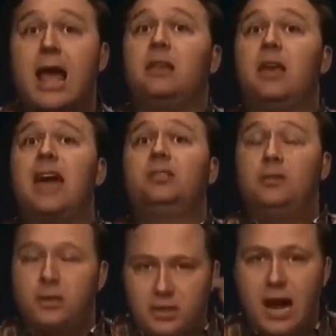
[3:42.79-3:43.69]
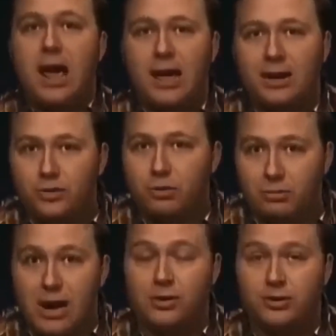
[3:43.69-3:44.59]
And yes, today in
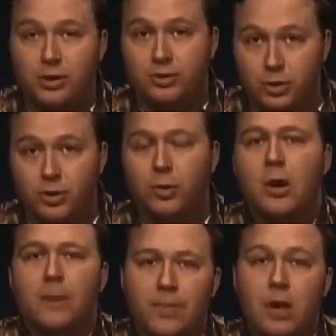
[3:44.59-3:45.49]
2002,